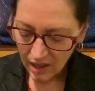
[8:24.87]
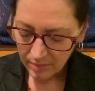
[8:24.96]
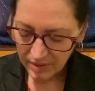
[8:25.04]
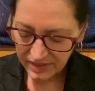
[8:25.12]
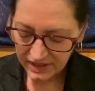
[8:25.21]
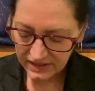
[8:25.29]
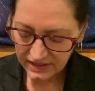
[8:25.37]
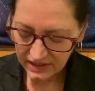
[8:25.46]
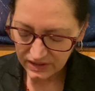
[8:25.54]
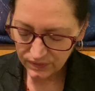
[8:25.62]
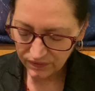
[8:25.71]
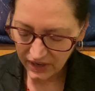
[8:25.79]
But this
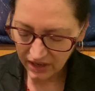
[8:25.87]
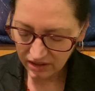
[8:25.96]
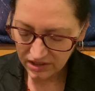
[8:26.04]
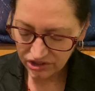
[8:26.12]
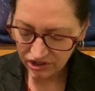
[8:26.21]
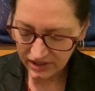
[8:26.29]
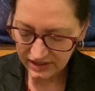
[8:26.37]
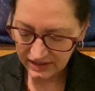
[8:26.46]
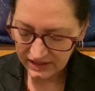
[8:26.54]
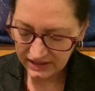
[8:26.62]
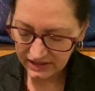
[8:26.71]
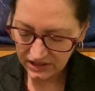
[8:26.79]
says fair and just
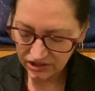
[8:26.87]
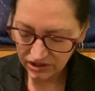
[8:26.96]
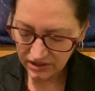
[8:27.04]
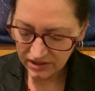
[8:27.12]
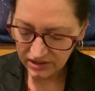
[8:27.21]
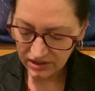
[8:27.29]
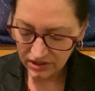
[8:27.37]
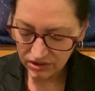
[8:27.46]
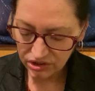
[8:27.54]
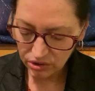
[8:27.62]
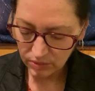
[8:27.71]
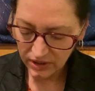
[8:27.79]
decisions,
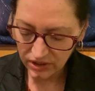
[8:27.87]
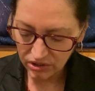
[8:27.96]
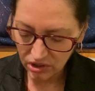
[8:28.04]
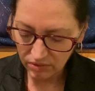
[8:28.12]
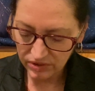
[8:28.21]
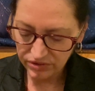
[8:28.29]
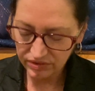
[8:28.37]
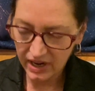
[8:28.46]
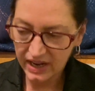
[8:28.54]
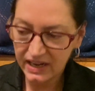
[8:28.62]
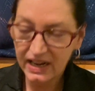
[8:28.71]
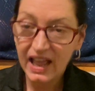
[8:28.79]
do what you know is
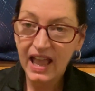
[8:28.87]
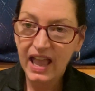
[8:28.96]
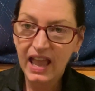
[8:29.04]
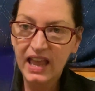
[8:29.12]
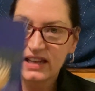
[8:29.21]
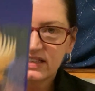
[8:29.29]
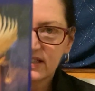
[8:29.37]
right, and